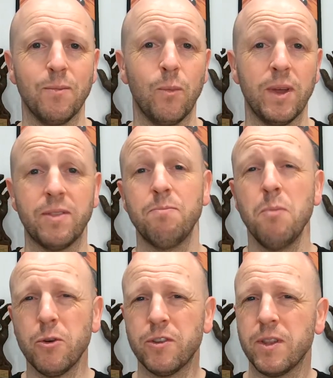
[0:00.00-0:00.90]
with
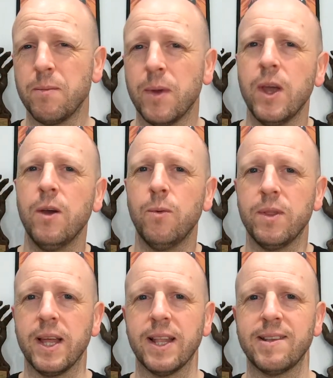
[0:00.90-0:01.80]
most of them
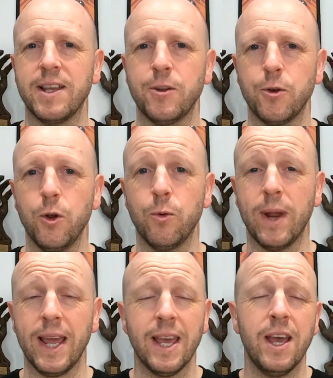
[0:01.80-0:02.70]
with Alexander Low
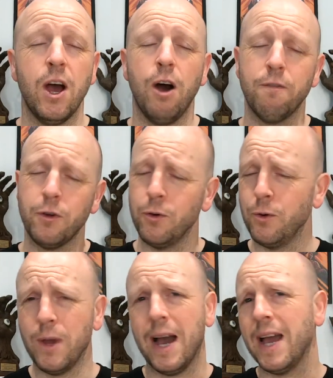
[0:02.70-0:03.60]
Ray, of
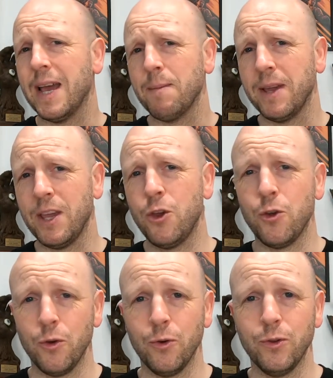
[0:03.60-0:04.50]
who I am a
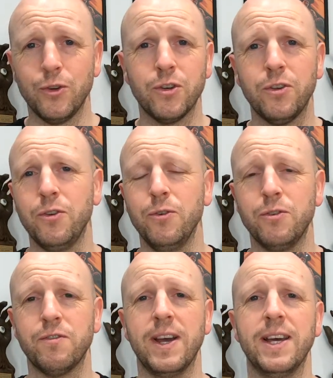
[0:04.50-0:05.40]

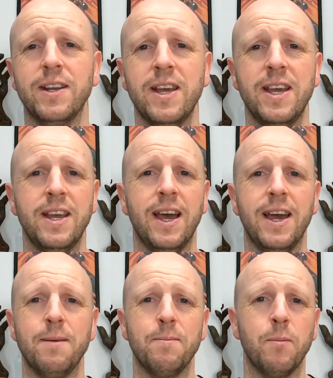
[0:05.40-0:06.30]
huge fan.
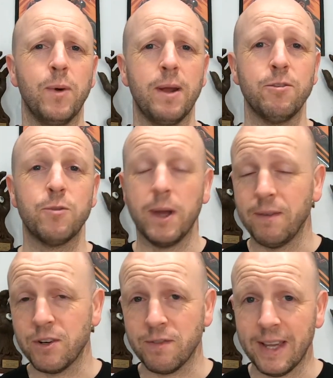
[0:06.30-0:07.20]
When I was
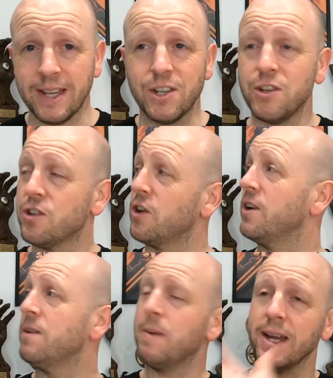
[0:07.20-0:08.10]
12 years of age and
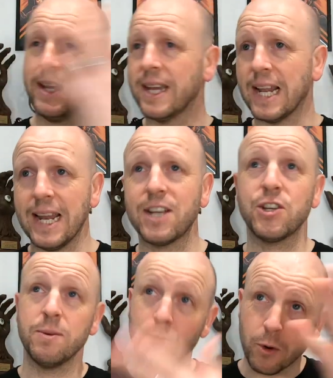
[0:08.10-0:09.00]
started my
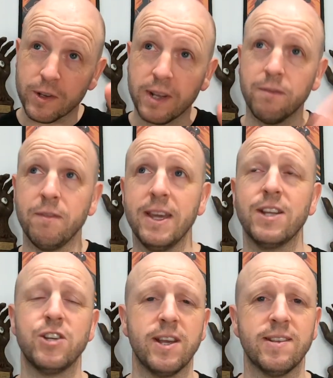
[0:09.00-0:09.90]
collection, mostly of the
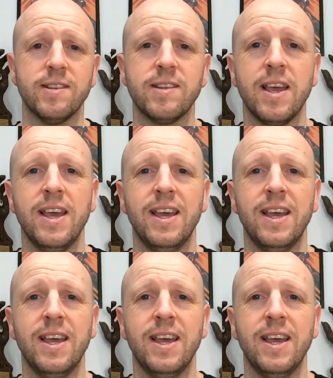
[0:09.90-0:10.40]
VHSs,